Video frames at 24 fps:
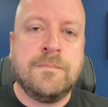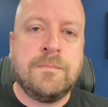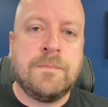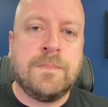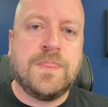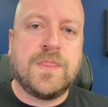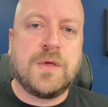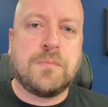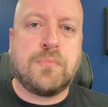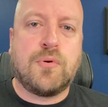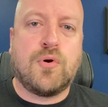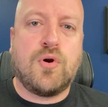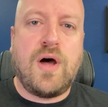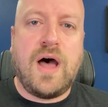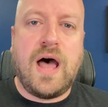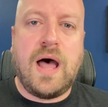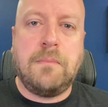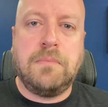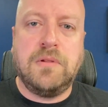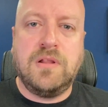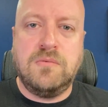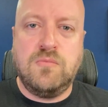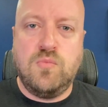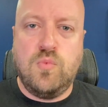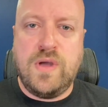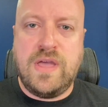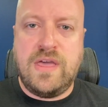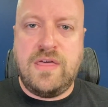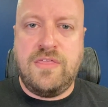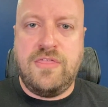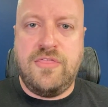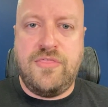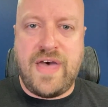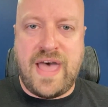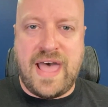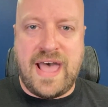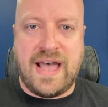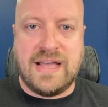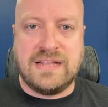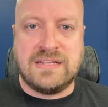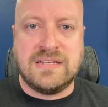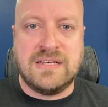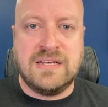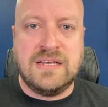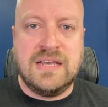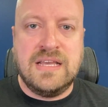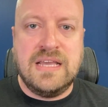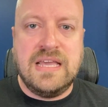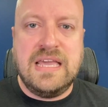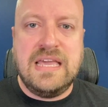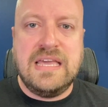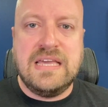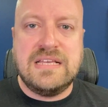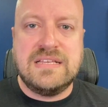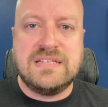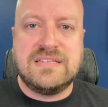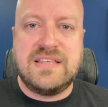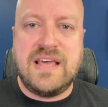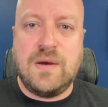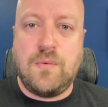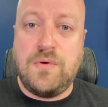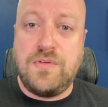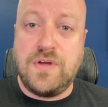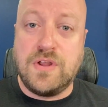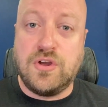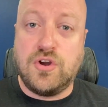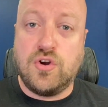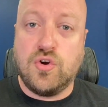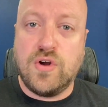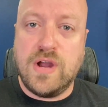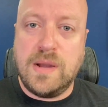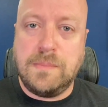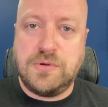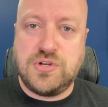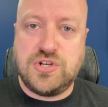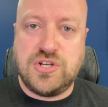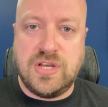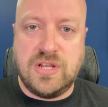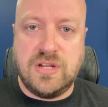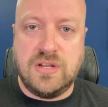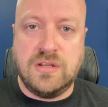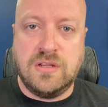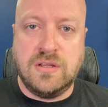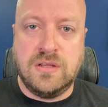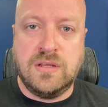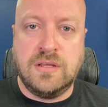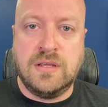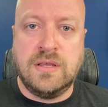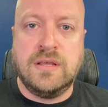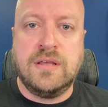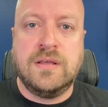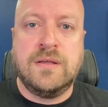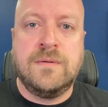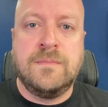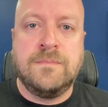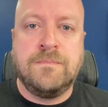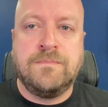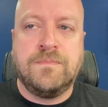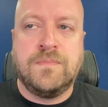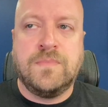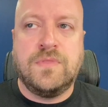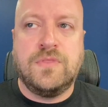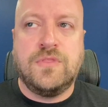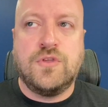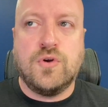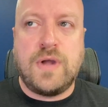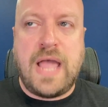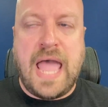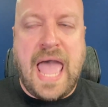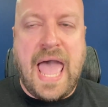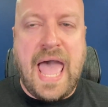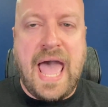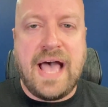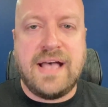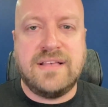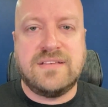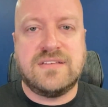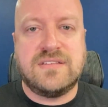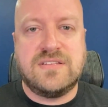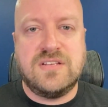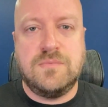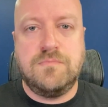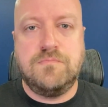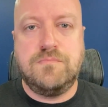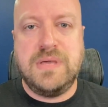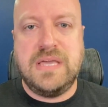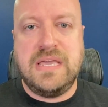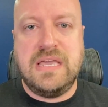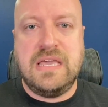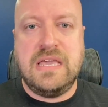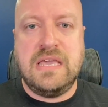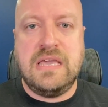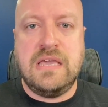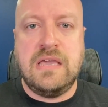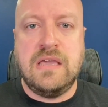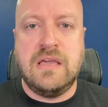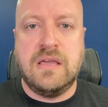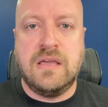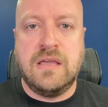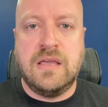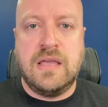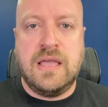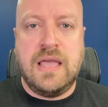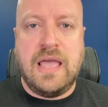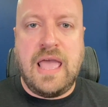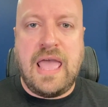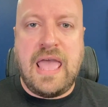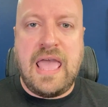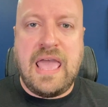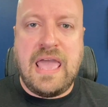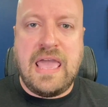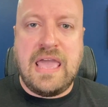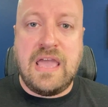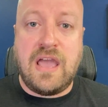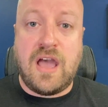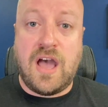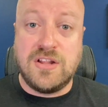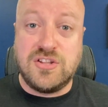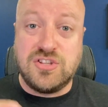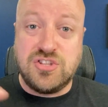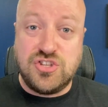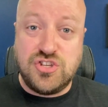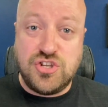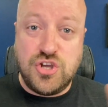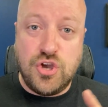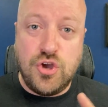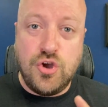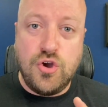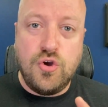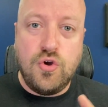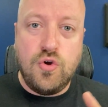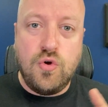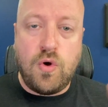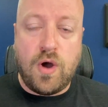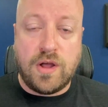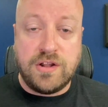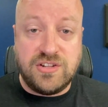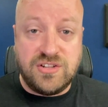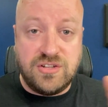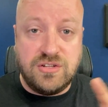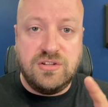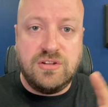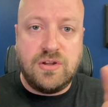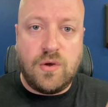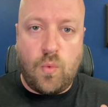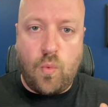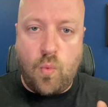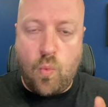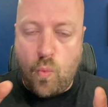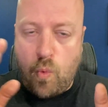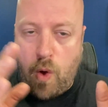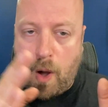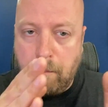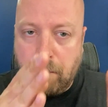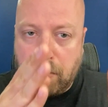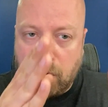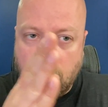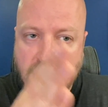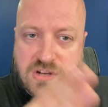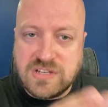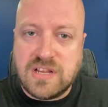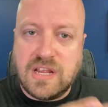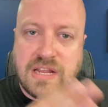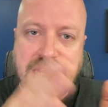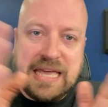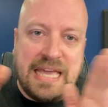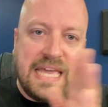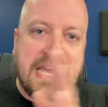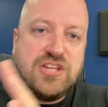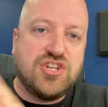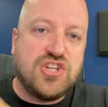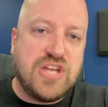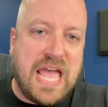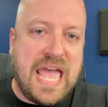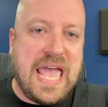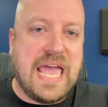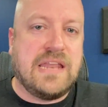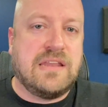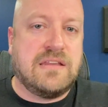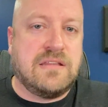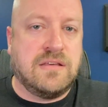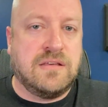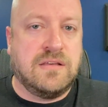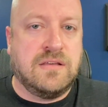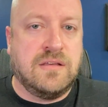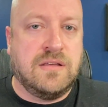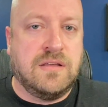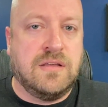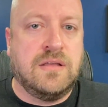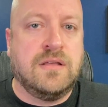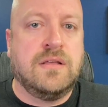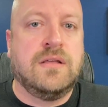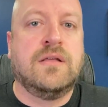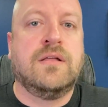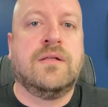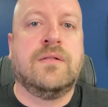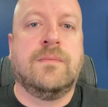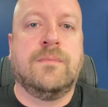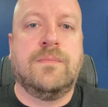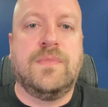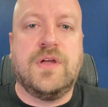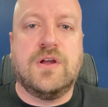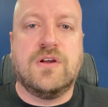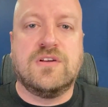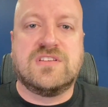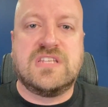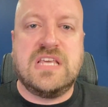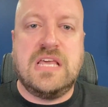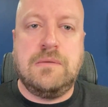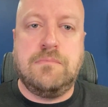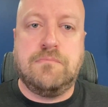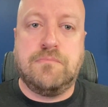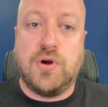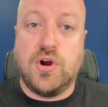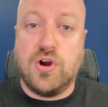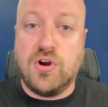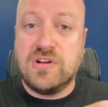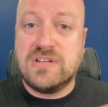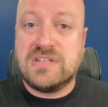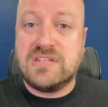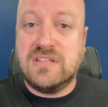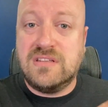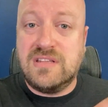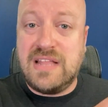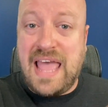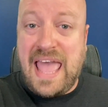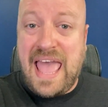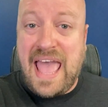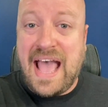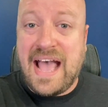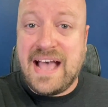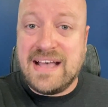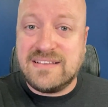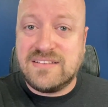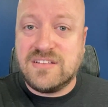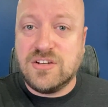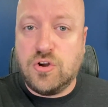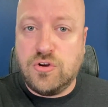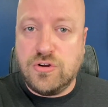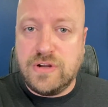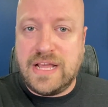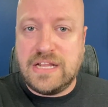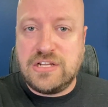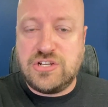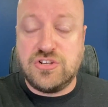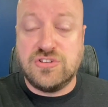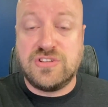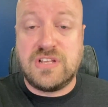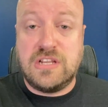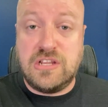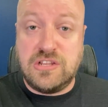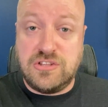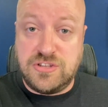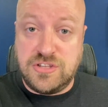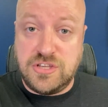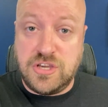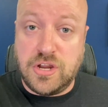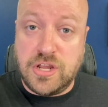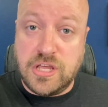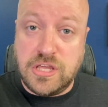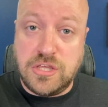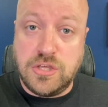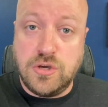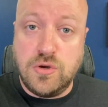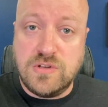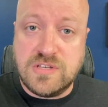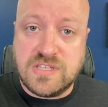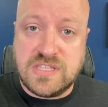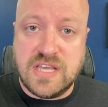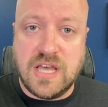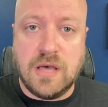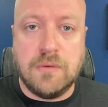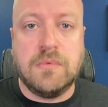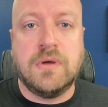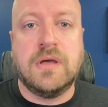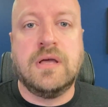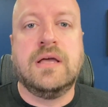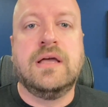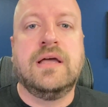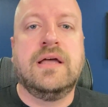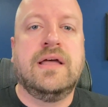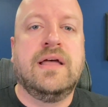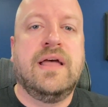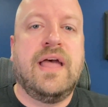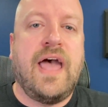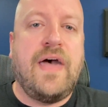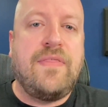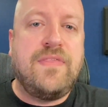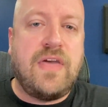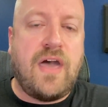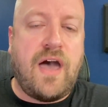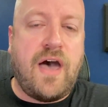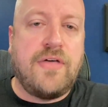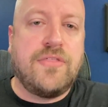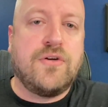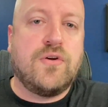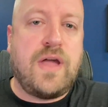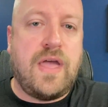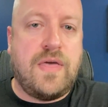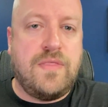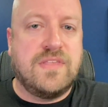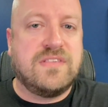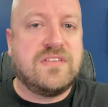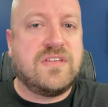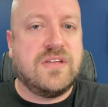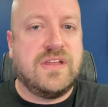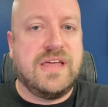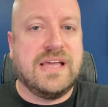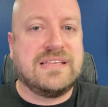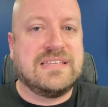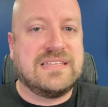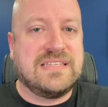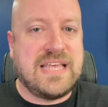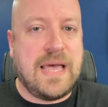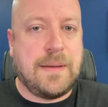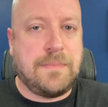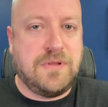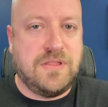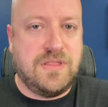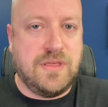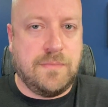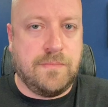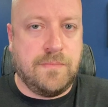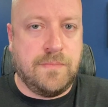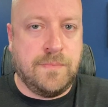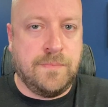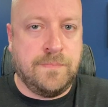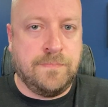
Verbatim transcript: The problem with that is that with encryption, there has to be a a two a, a person on each end. There's the person that has the credentials and is going to use them, and the other end that's going to accept them.